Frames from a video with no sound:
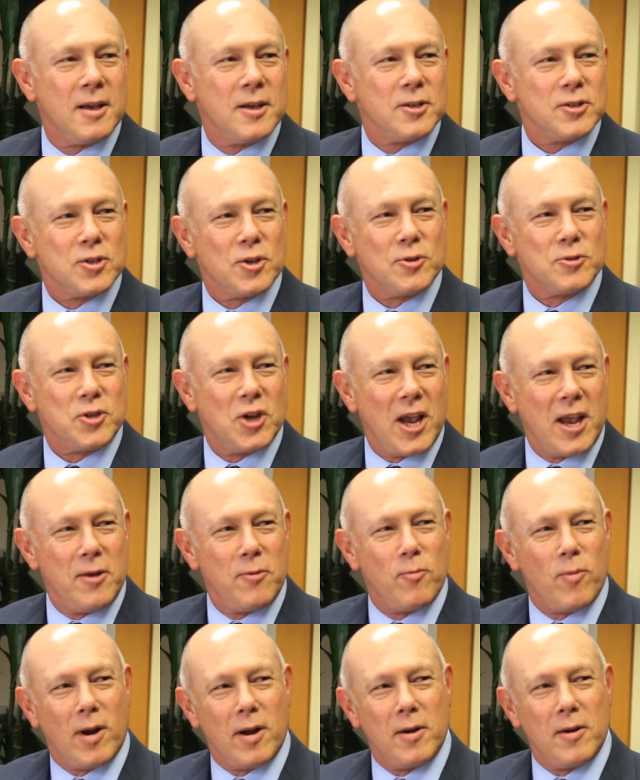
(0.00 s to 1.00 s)
So
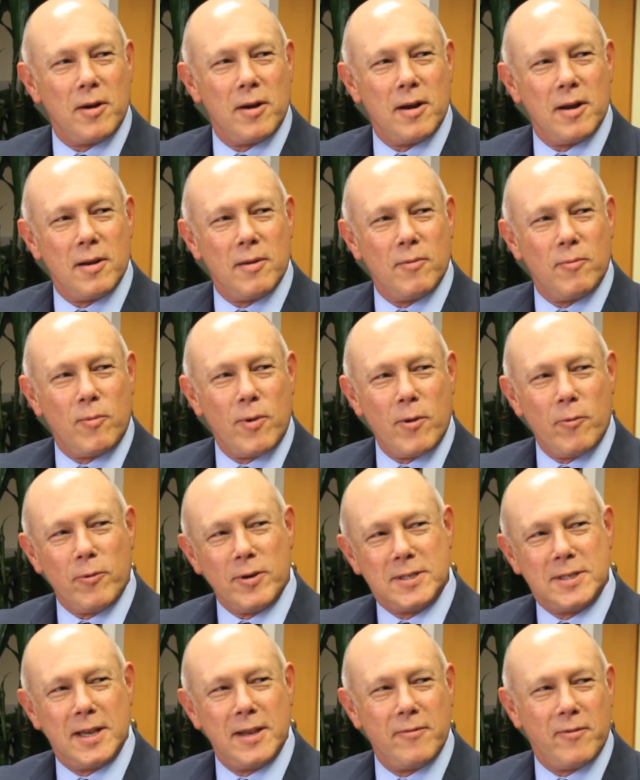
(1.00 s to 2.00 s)
Jane, when we
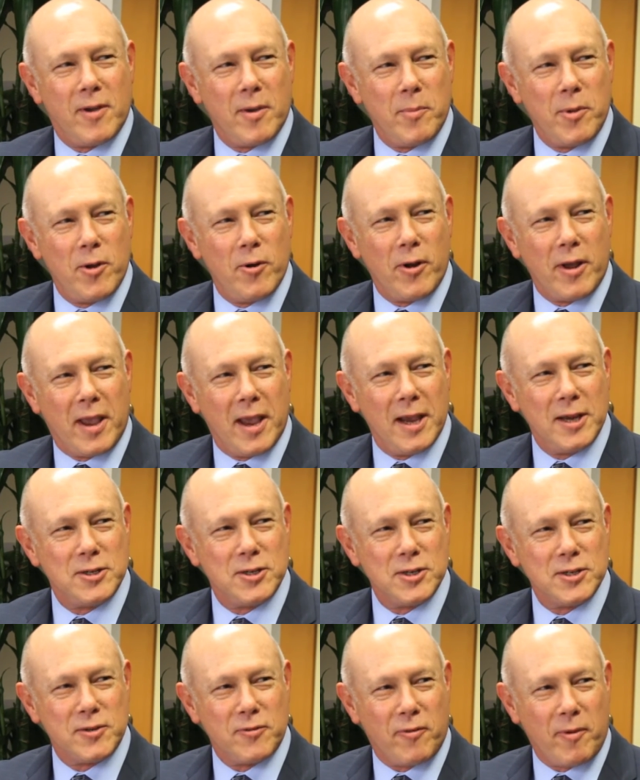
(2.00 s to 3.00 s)
receive
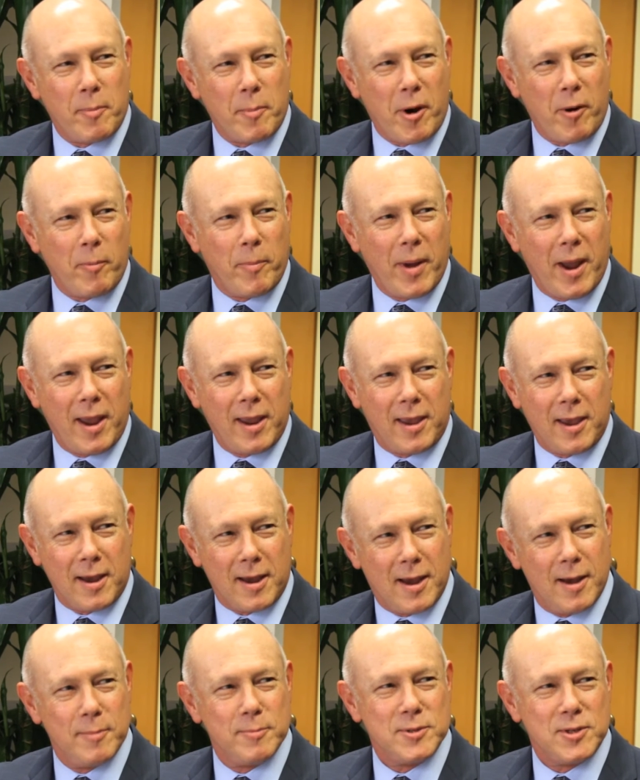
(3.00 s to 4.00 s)
communications from our bank,
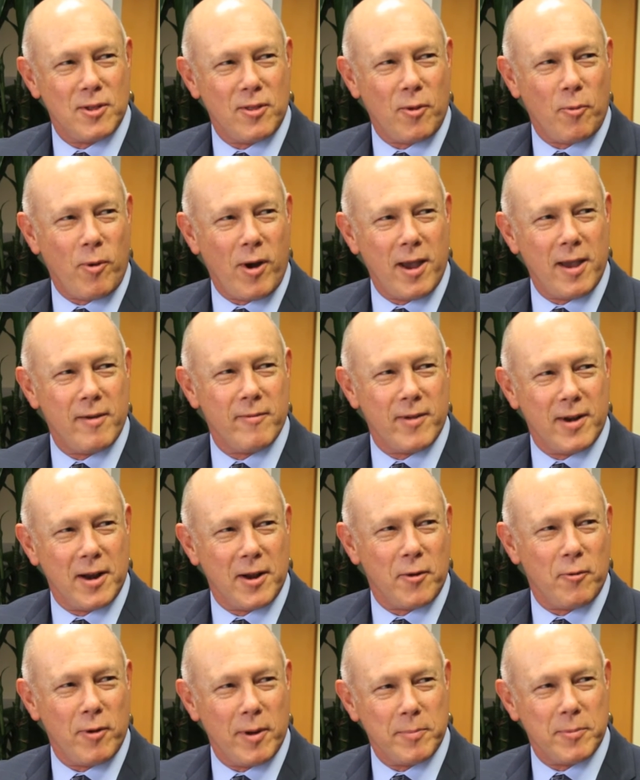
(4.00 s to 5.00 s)
it comes in the way of an
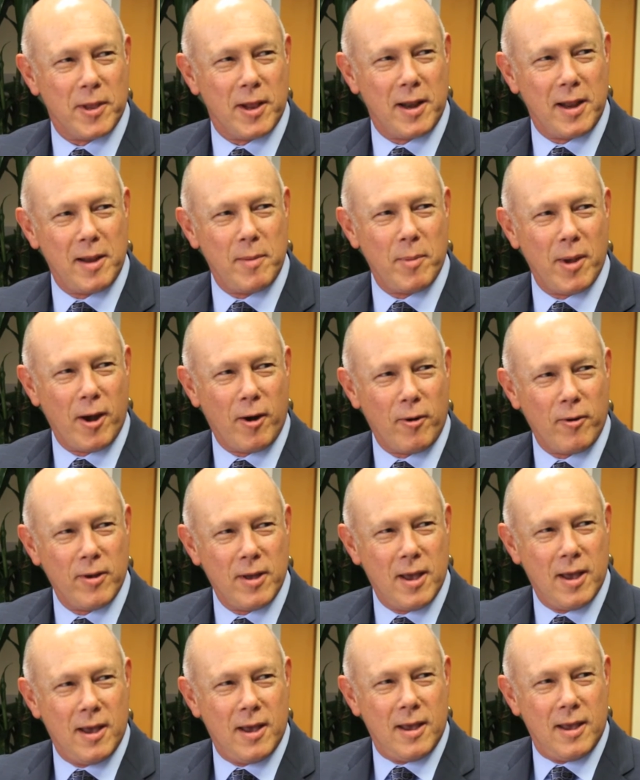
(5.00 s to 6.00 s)
encrypted email.
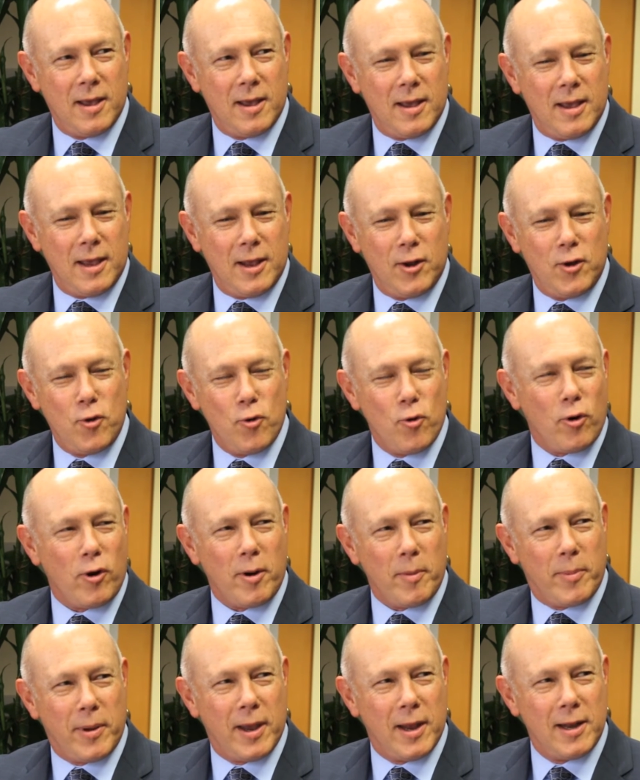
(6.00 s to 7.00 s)
In
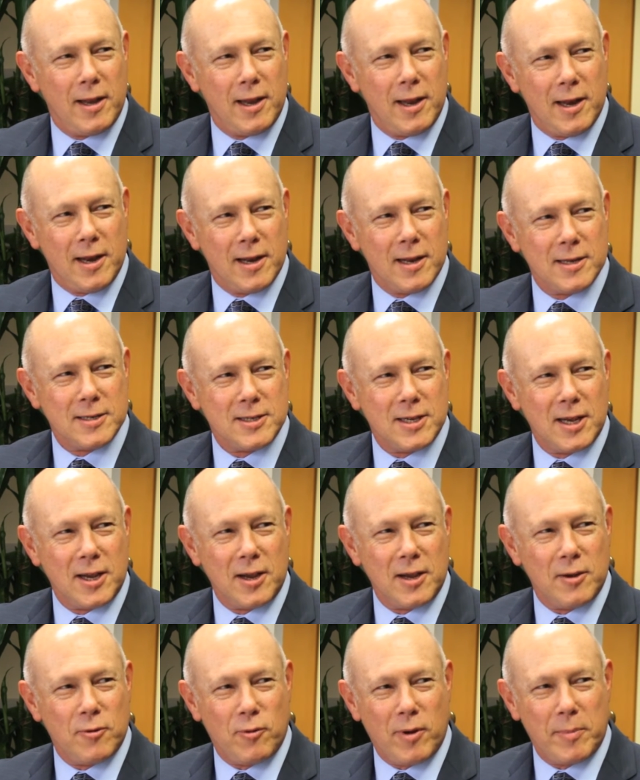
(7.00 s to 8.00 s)
your opinion, is
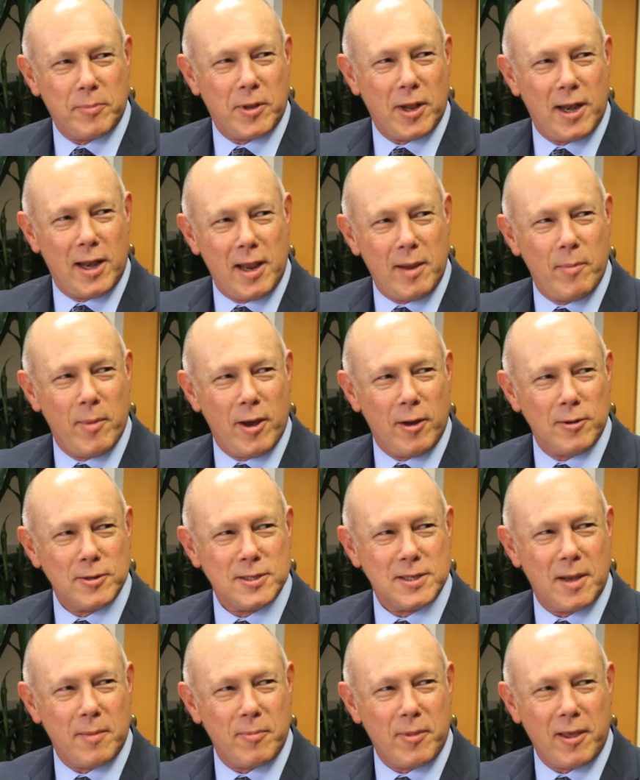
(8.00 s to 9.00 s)
encrypted email
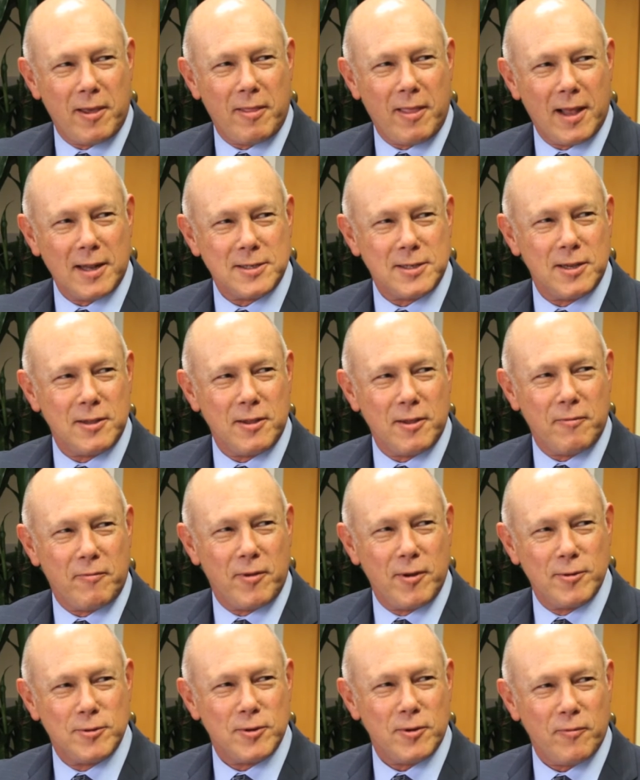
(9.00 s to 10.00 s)
something that's in the
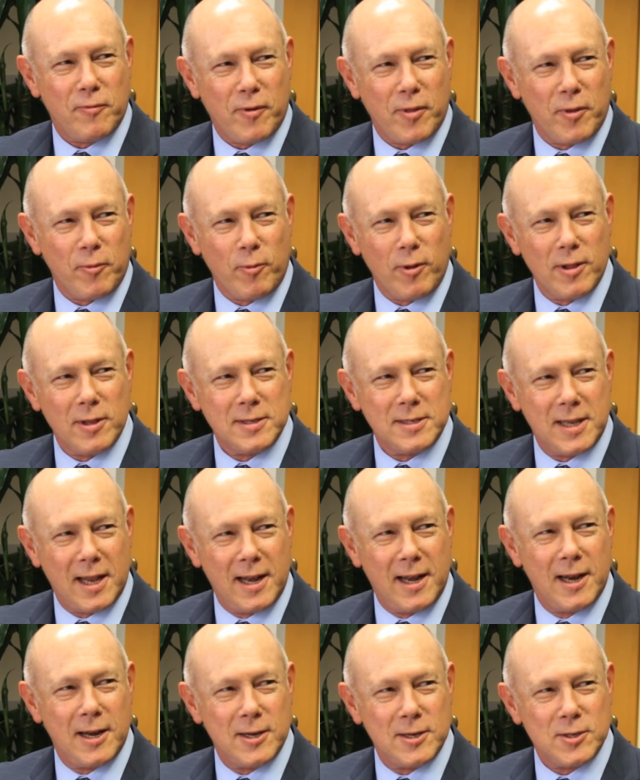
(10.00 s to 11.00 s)
future for the real
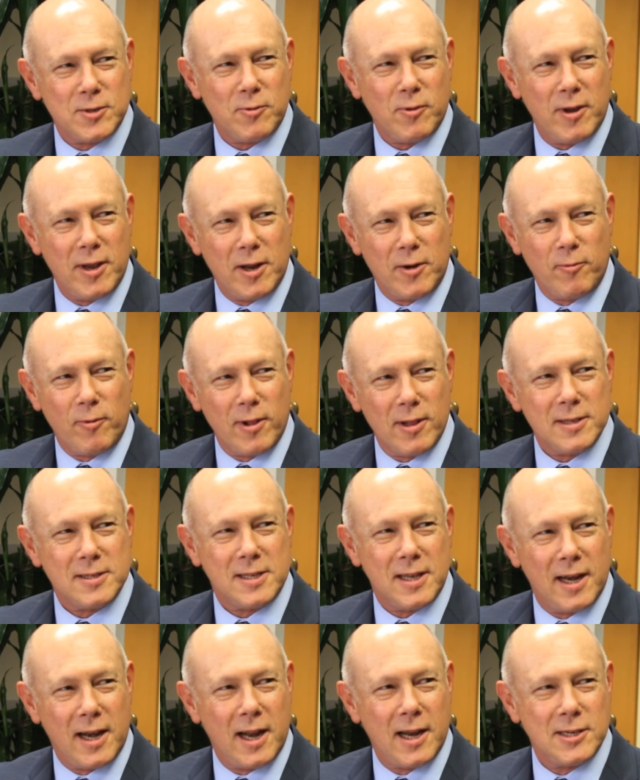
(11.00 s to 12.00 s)
estate industry and real
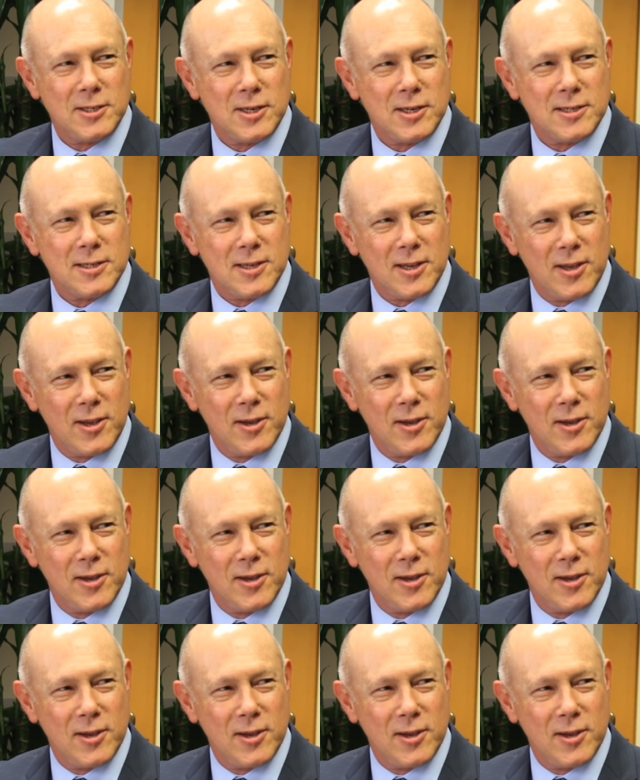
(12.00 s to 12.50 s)
estate agents to